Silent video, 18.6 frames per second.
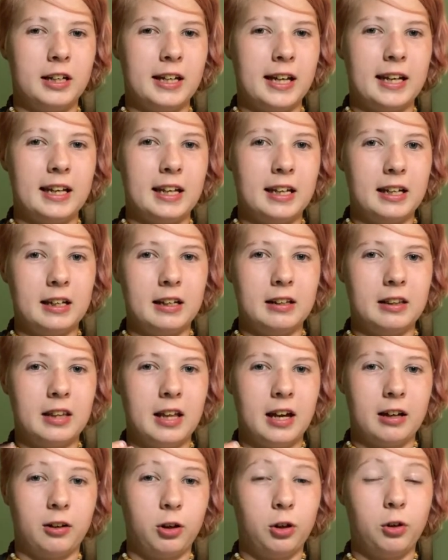getting
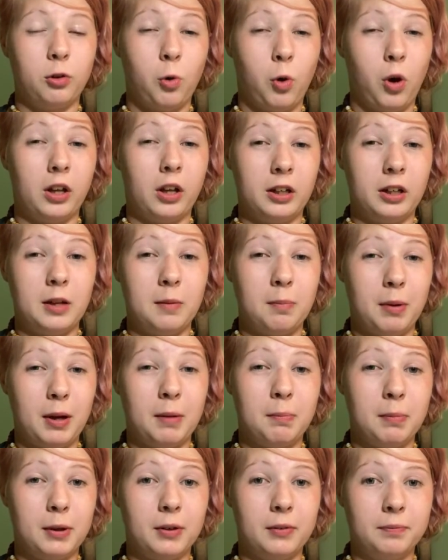that good quality
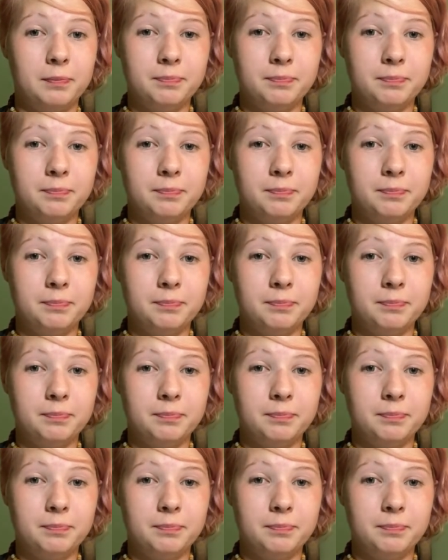paper.